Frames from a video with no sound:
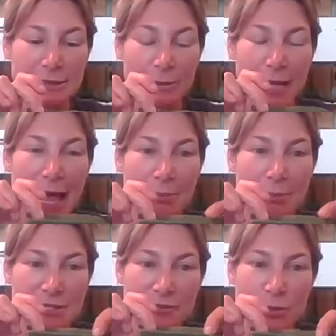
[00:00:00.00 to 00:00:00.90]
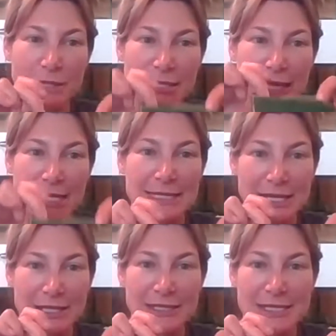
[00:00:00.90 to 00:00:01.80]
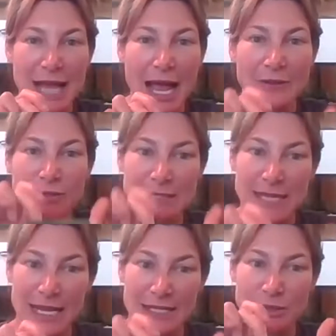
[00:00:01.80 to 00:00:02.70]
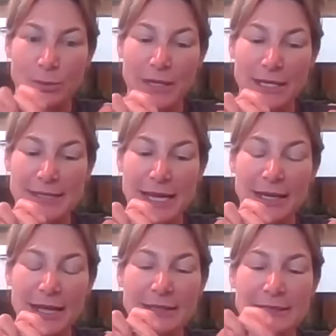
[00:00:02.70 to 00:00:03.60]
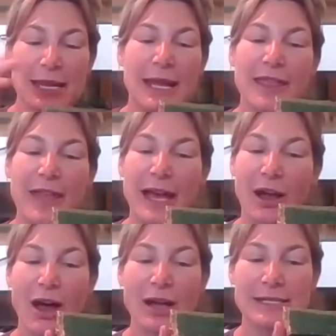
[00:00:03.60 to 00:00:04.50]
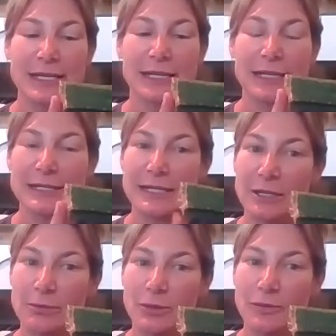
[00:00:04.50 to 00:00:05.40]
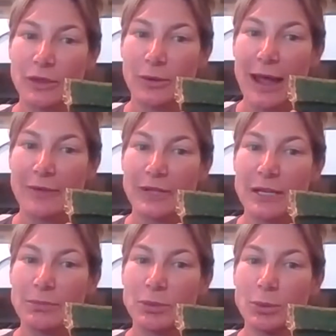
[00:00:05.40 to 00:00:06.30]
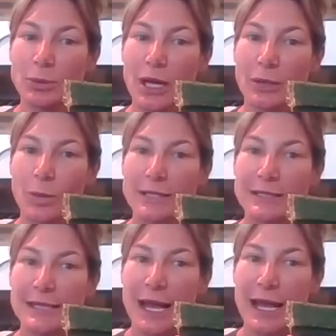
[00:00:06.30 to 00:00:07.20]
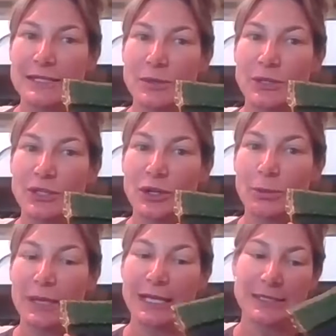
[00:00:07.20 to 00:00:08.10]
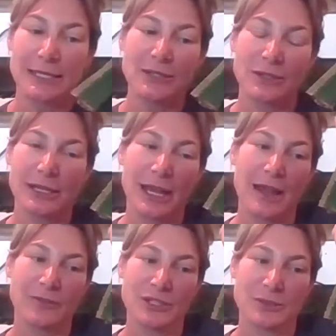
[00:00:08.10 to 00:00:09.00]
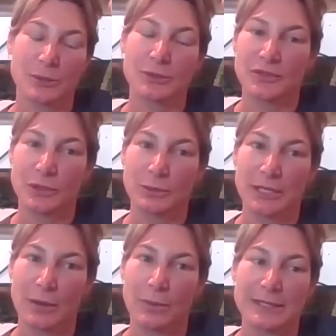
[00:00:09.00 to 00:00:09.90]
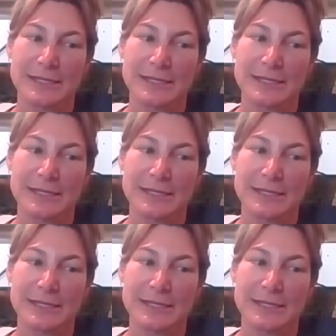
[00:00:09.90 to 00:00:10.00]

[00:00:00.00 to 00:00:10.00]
What happens if you were to lay this on its side for days or weeks on end, that auxin is going to move with gravity, pull on one side. So when you go to plant it, you're going to have just roots forming on one